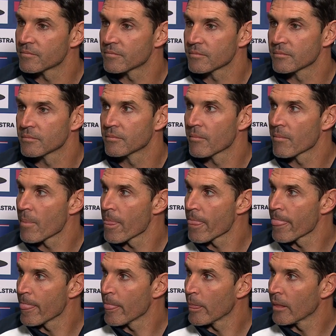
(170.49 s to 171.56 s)
As I know the
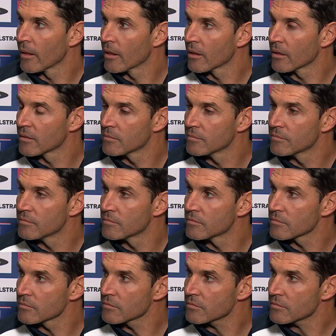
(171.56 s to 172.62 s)
scoreline was bad, but do you
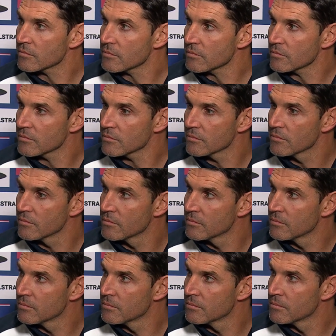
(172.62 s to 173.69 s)
feel like you've settled a little bit
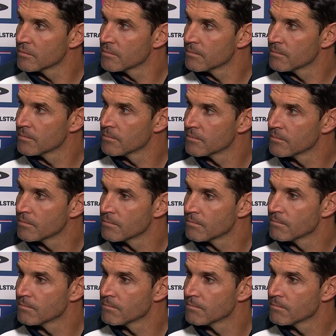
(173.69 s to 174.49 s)
in terms of your combination?